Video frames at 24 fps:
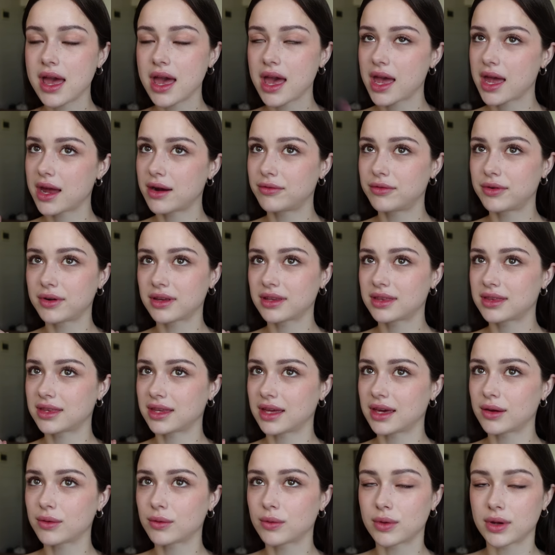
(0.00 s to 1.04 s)

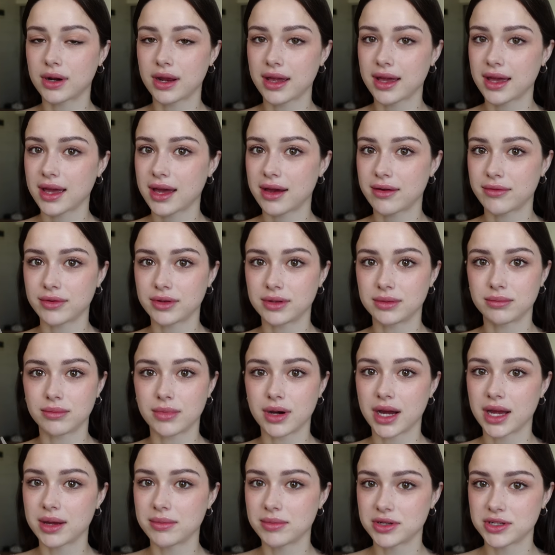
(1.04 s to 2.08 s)
everything what I have in
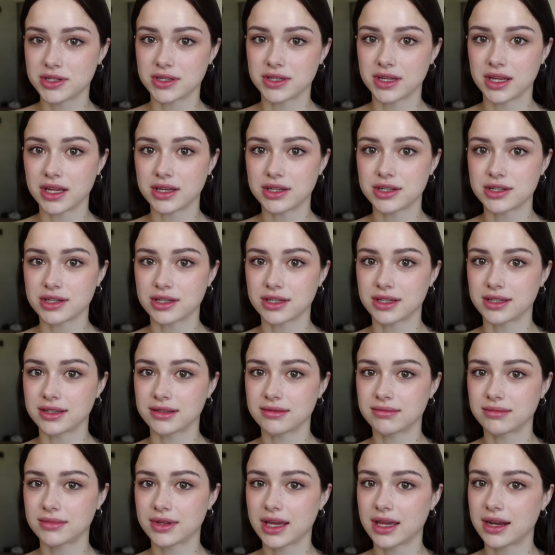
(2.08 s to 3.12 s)
my imagination
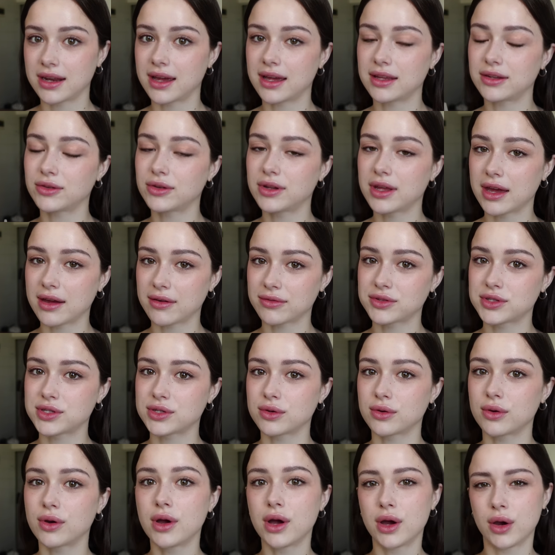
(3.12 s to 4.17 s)
and I don't have
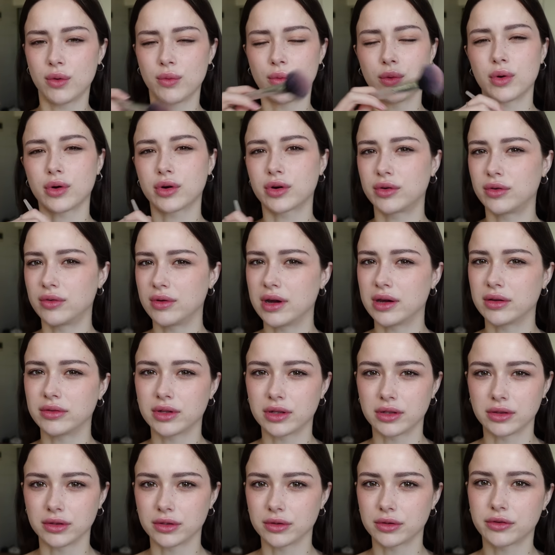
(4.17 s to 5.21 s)
to walk around
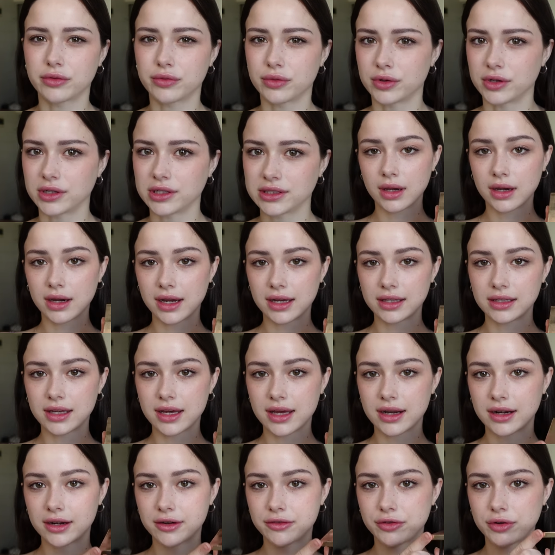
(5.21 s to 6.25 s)
and look for it.
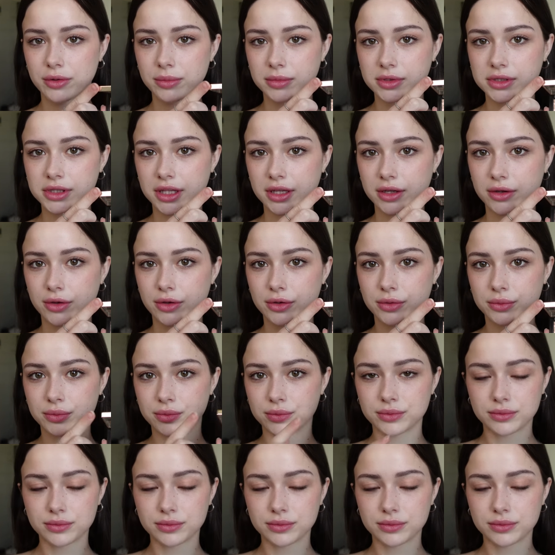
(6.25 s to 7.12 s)
Highlighter from Clio.